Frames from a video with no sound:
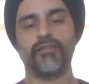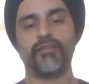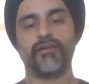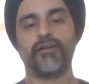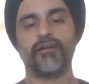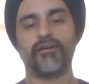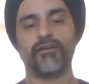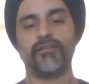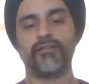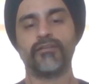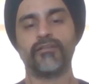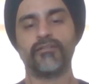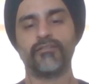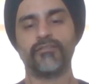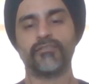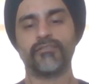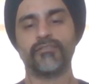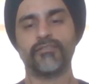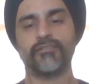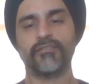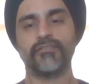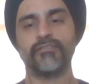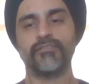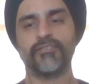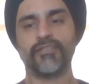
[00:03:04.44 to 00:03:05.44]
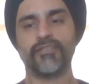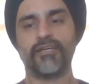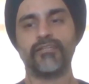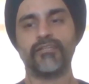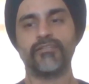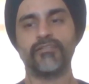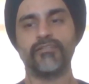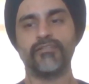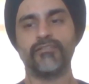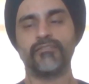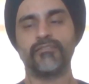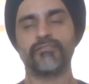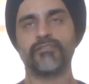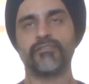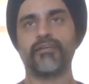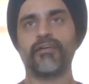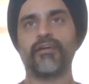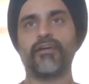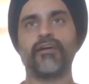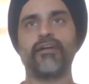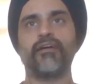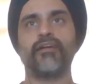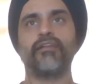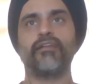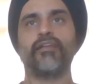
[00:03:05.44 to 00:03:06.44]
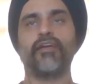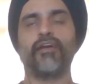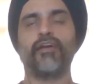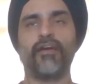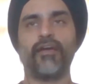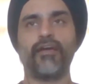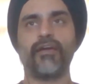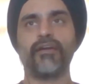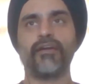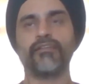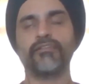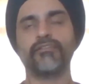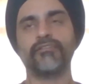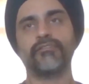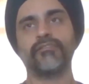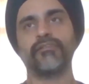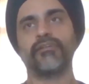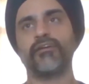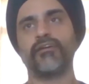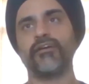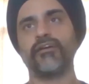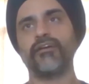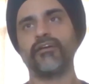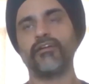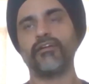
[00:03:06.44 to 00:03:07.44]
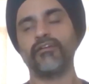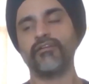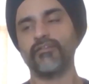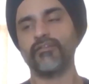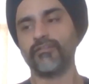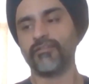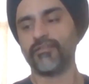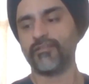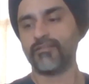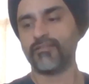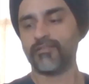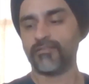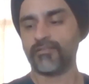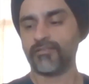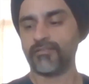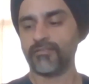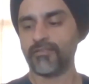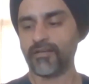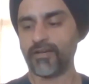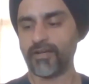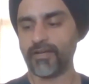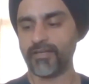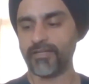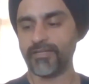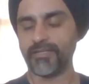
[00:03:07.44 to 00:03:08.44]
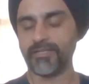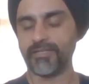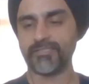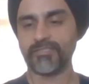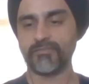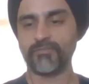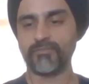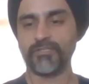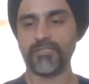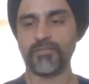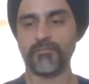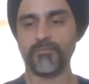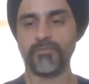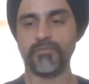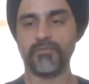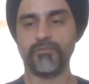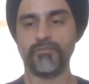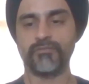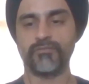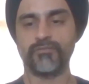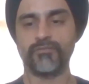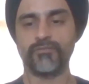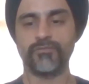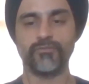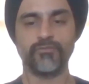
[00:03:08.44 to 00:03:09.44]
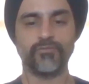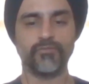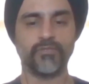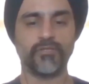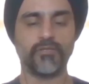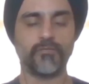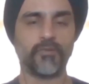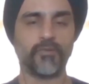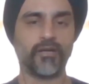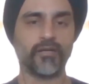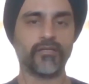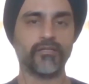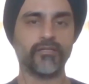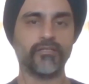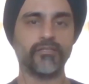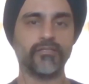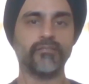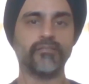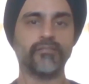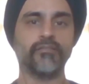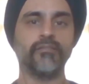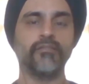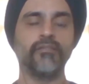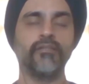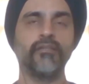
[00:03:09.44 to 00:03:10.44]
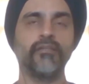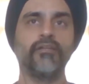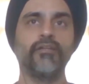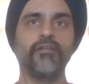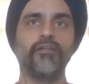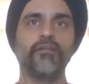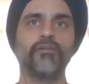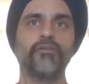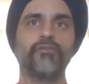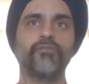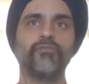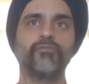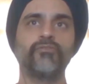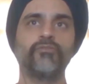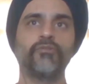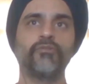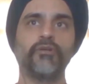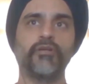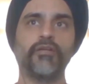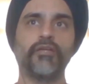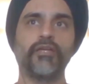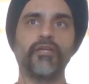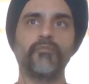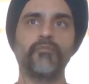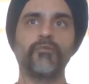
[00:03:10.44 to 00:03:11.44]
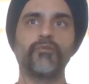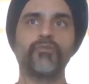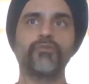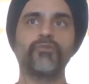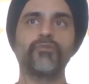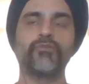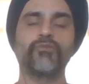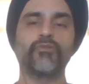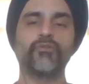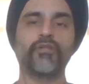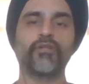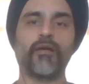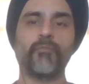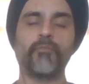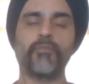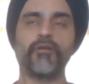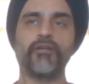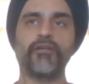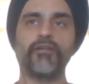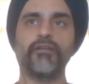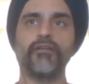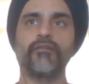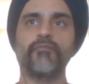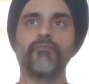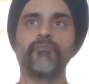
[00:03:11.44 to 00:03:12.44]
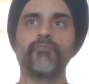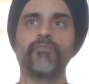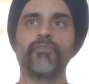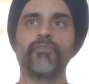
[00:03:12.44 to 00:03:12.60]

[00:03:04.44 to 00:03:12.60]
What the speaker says: are certain channels and hacks and ideas available to a marketer to able to grow rapidly,